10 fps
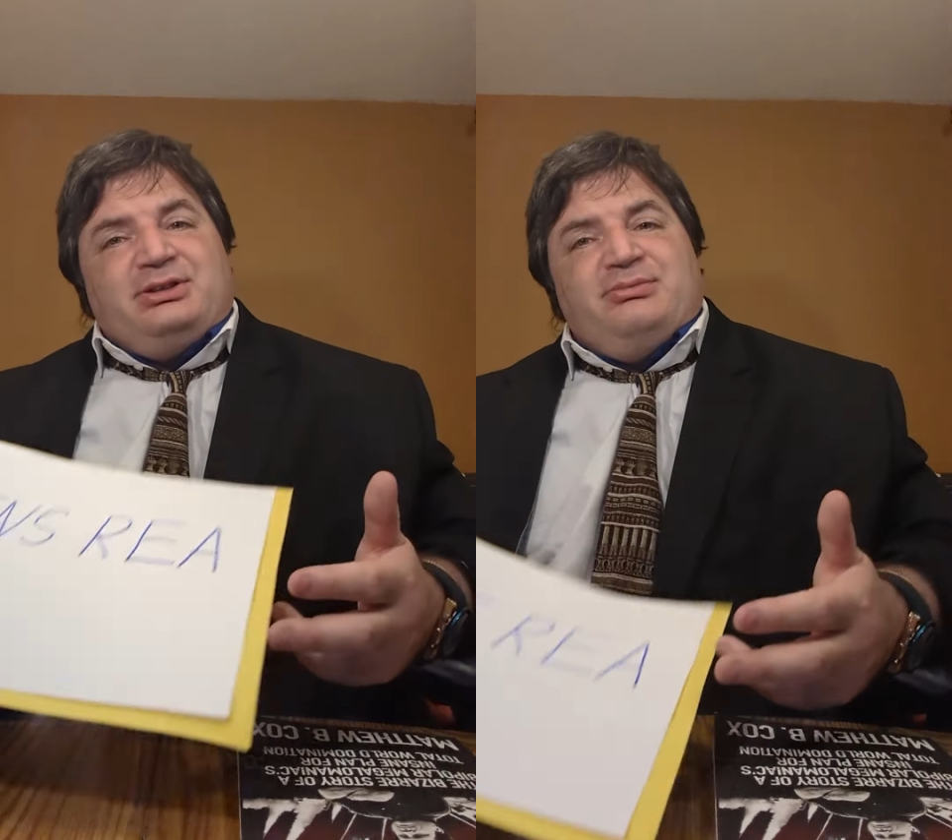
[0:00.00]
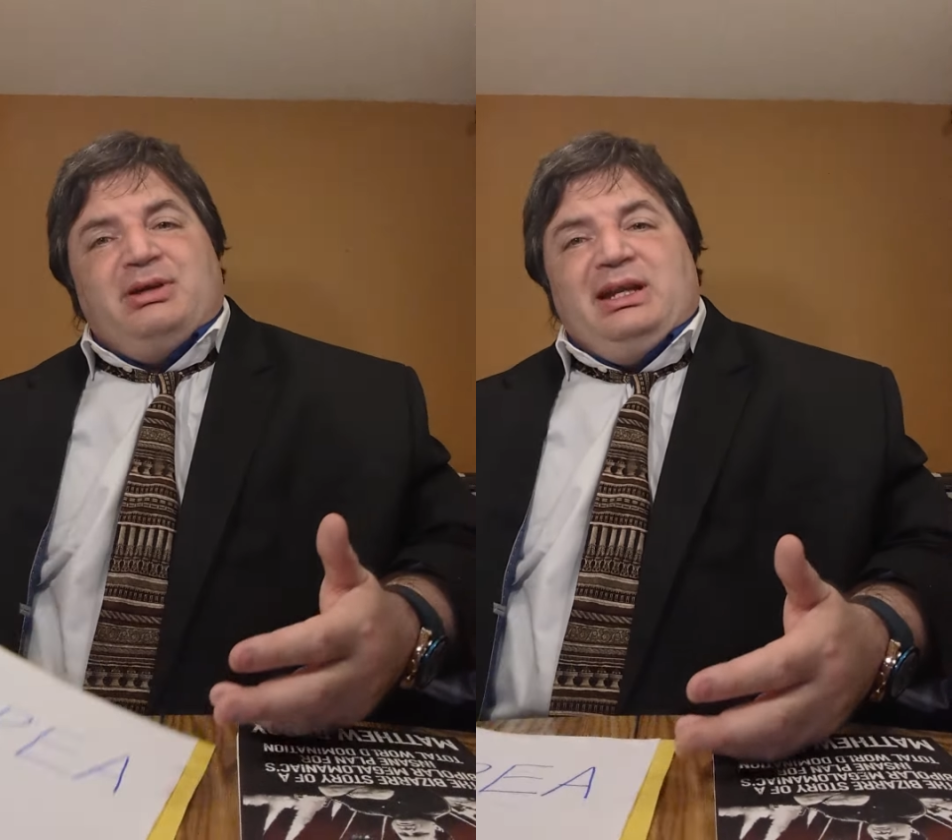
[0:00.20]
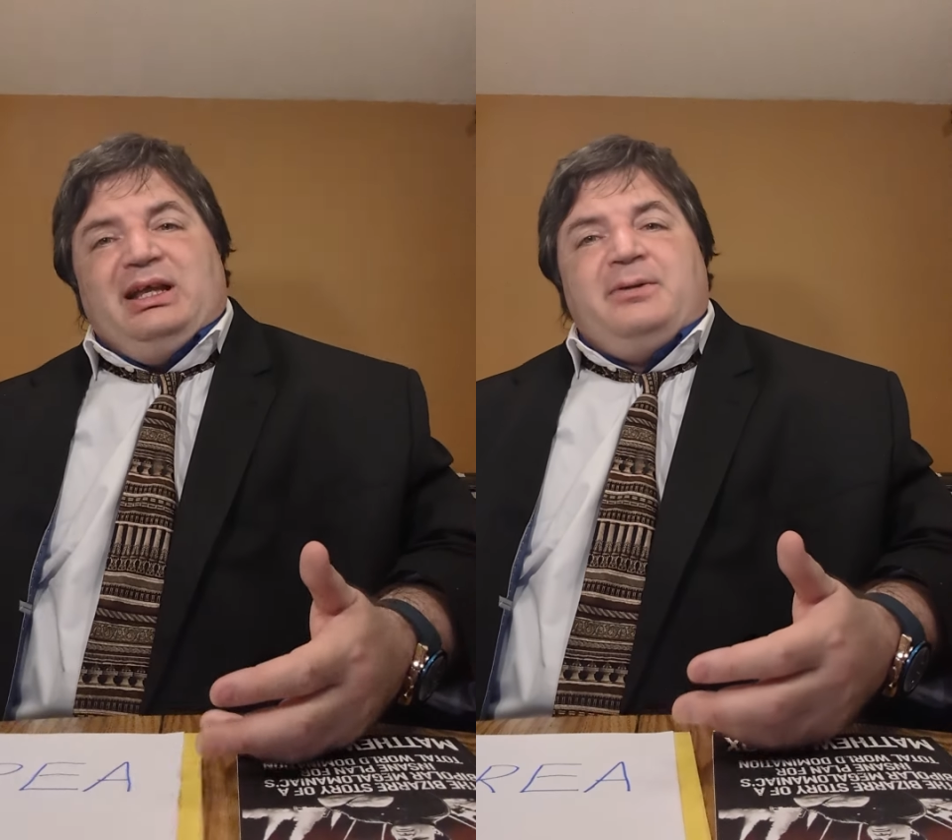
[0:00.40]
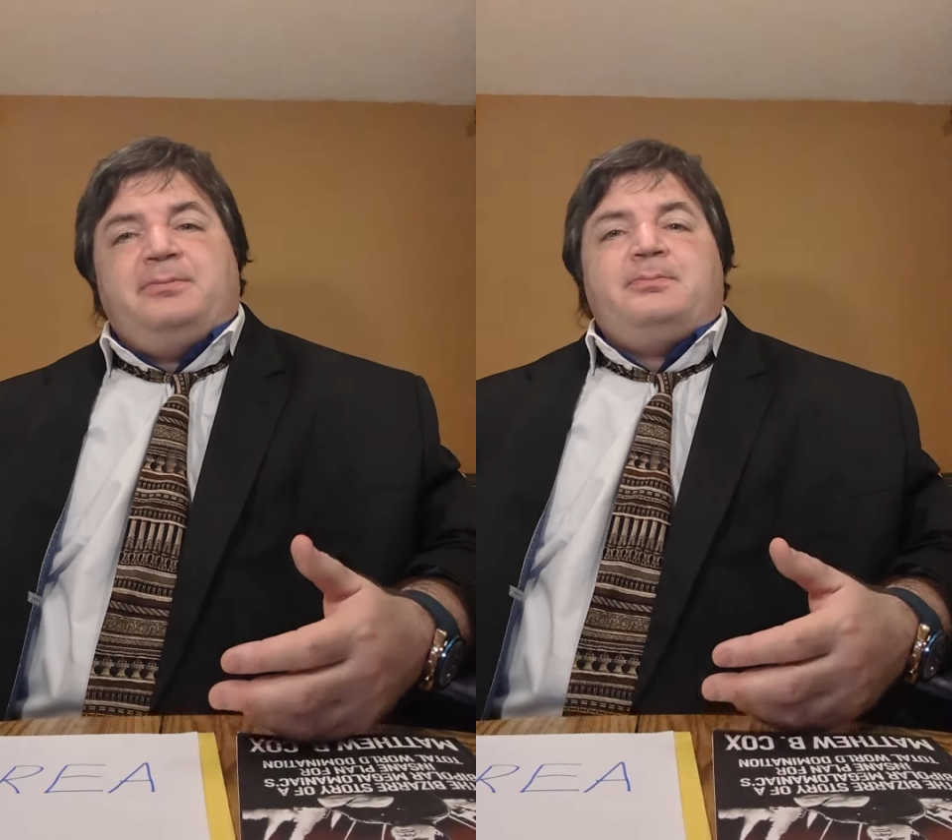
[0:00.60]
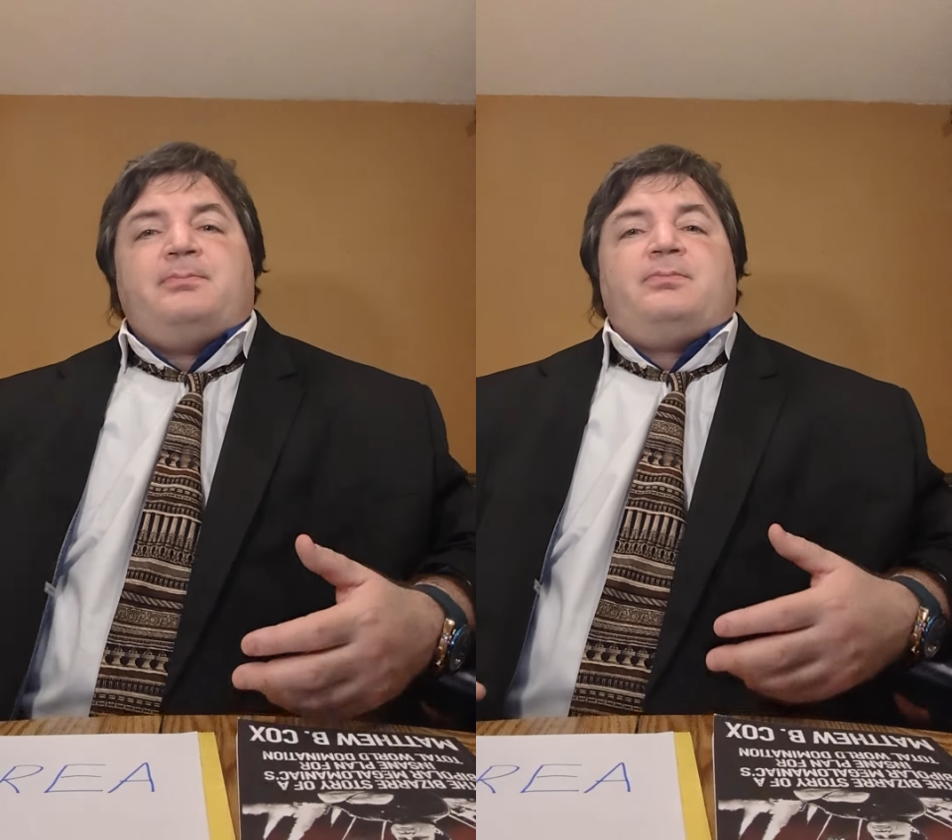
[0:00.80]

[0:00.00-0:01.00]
term meaning